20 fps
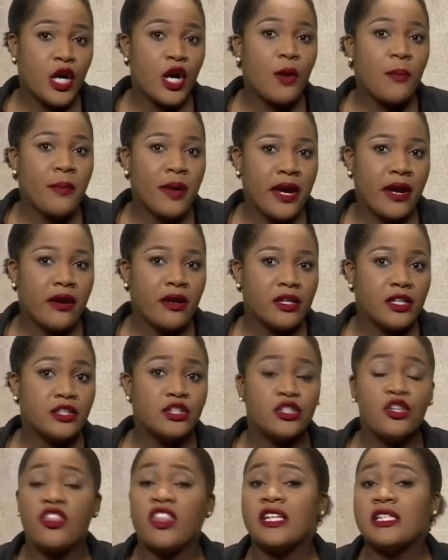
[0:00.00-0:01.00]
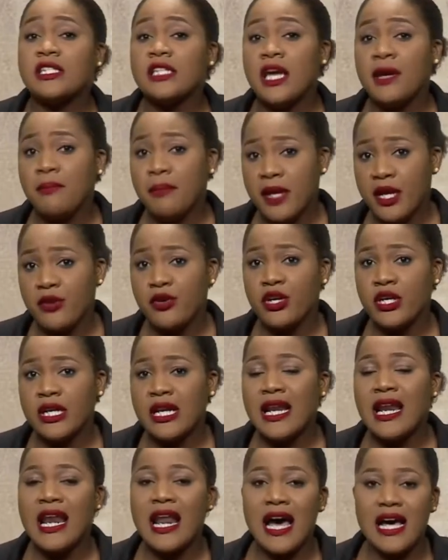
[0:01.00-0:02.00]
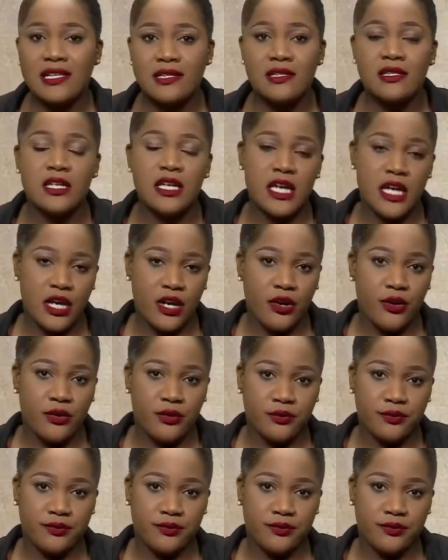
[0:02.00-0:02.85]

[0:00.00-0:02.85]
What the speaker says: compared to the same period last year.